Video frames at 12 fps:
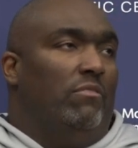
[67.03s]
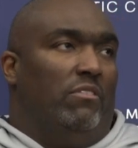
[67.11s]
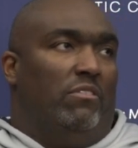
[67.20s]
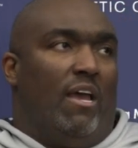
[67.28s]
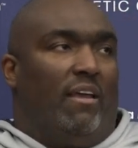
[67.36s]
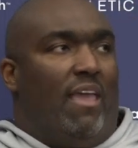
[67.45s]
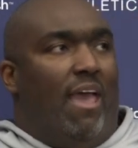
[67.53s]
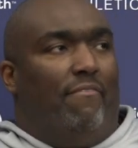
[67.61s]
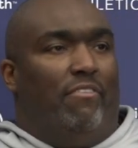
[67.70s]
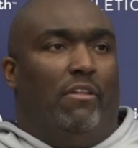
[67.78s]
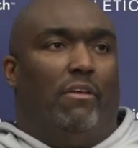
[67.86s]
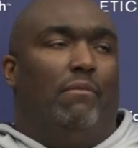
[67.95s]
He's not
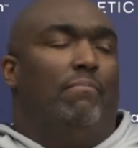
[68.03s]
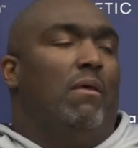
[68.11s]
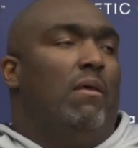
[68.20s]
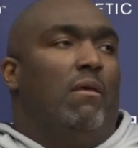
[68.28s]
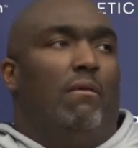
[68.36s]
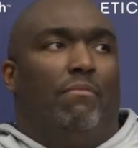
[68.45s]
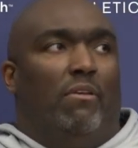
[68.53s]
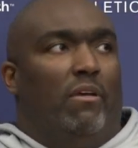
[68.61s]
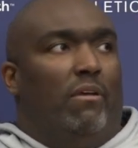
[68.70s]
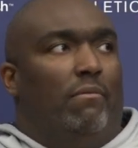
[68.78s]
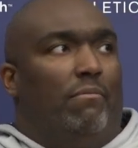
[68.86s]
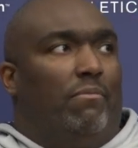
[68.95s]
having the,
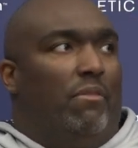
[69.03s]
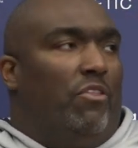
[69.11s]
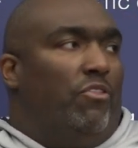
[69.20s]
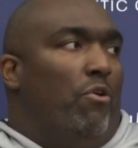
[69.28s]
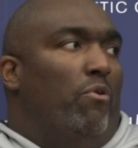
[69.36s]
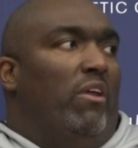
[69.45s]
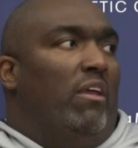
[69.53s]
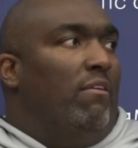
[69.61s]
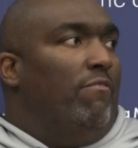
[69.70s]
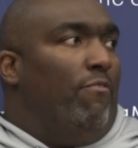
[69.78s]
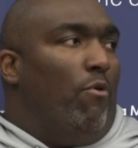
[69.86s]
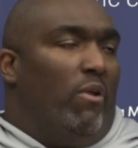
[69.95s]
the, the thirty
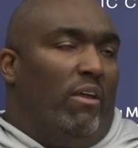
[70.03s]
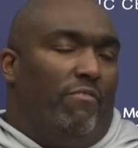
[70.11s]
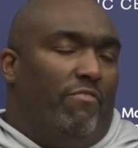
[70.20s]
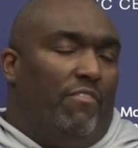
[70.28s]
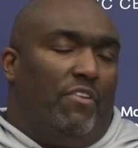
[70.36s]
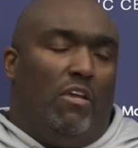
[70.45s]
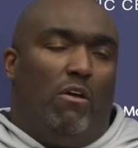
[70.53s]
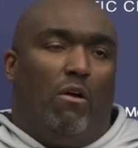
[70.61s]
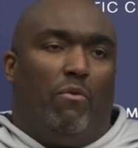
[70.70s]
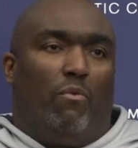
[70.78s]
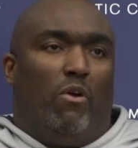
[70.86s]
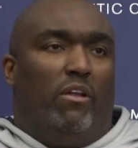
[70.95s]
and forty and fifty
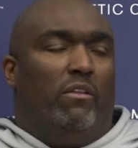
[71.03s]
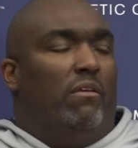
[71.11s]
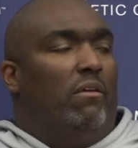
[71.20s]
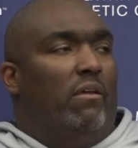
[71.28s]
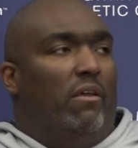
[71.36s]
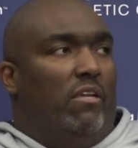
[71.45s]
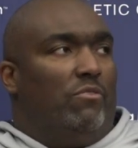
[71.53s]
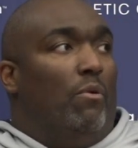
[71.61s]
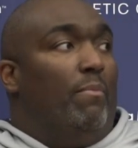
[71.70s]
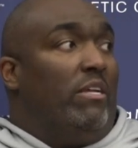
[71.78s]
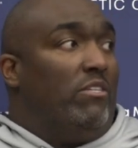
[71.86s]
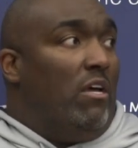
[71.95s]
yard run is what
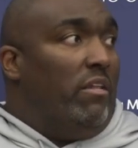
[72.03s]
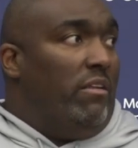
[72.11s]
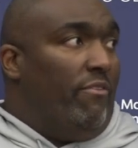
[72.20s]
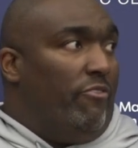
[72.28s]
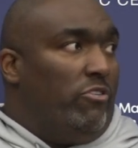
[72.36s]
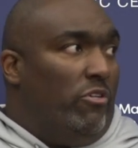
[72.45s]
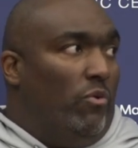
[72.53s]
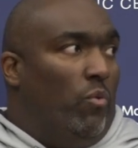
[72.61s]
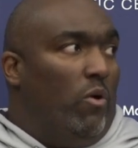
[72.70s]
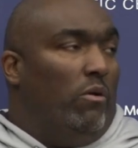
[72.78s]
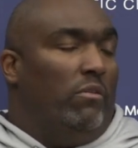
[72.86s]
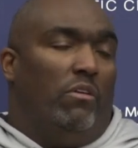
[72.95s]
makes all the difference in the world.